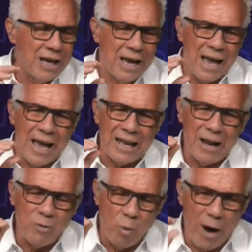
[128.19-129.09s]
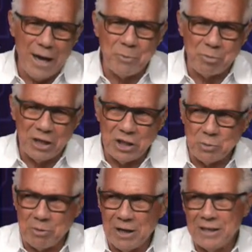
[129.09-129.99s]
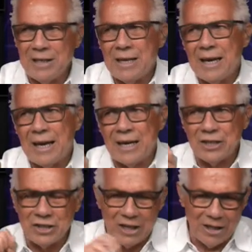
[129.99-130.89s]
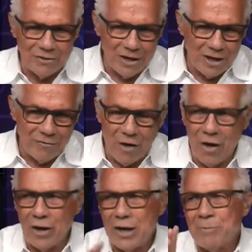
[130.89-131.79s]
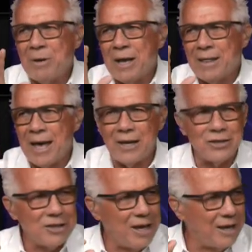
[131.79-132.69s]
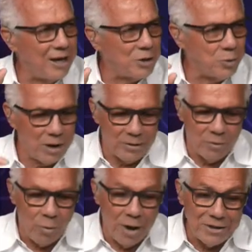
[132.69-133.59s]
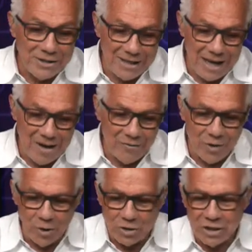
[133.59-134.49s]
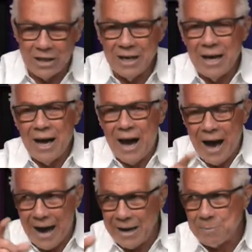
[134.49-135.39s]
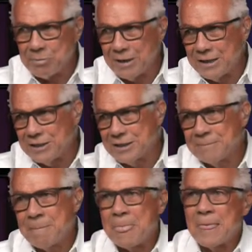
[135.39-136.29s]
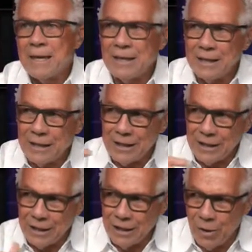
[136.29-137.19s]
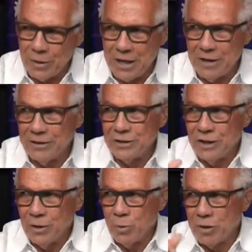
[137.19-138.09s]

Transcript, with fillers: It had wide price spread. It had accelerated volume. That is saying, guess what? Once again, folks, higher price, lower yield. We're at